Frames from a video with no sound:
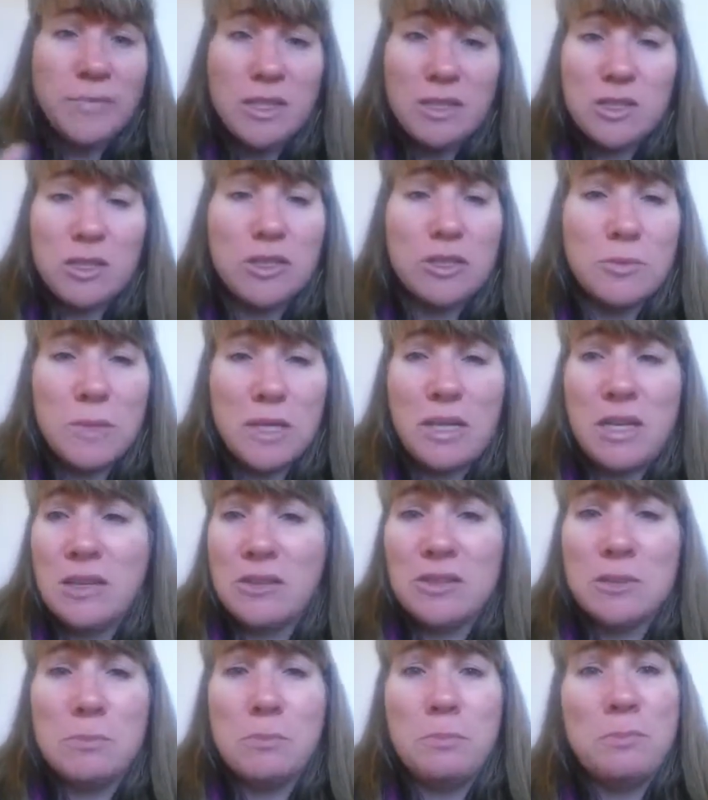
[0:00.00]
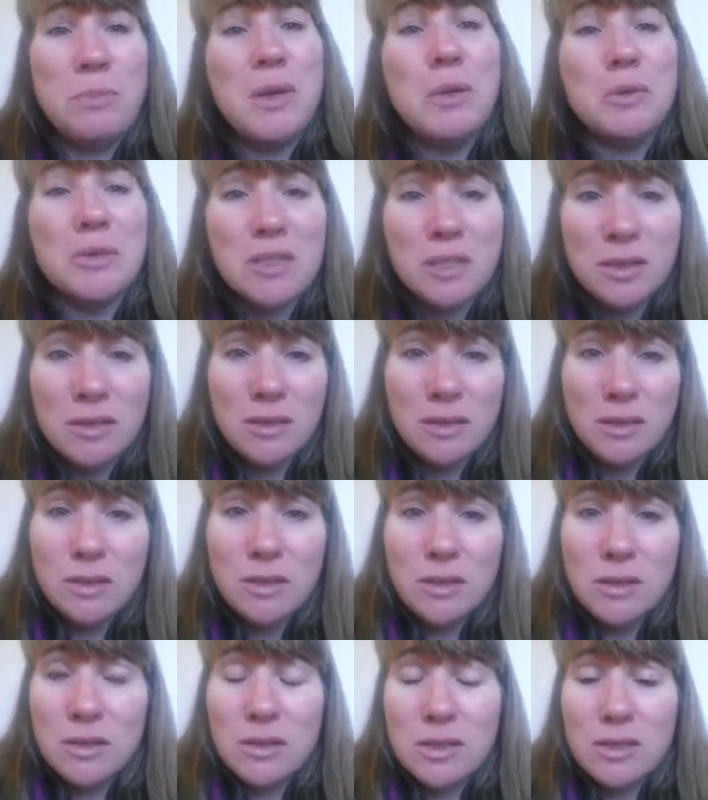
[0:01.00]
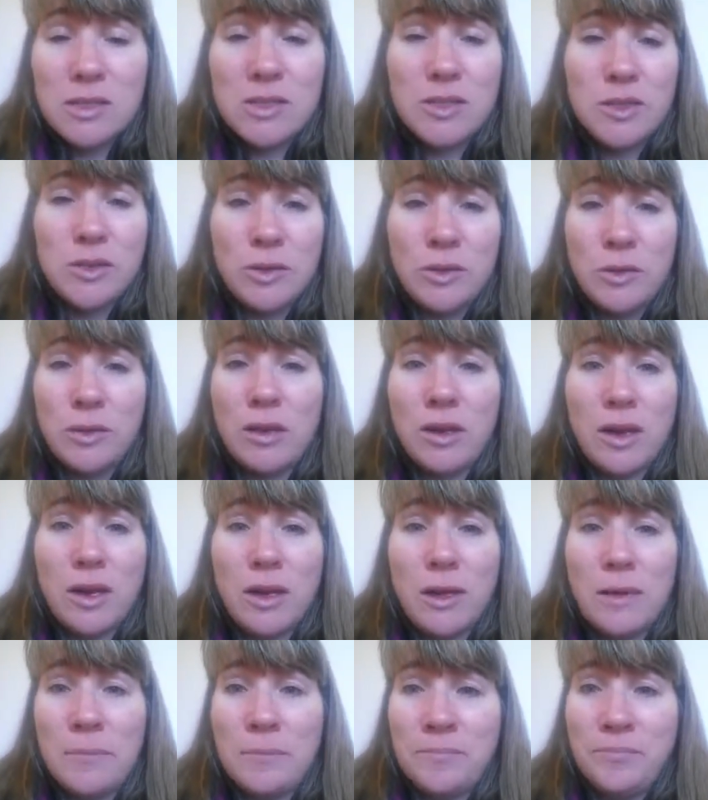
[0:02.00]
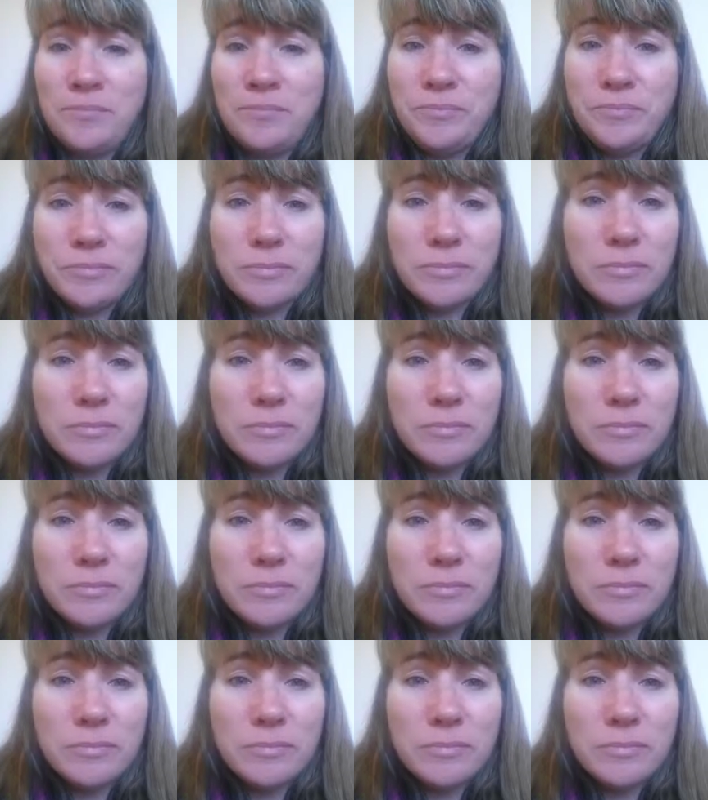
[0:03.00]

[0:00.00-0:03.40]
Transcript: Social media is built to turn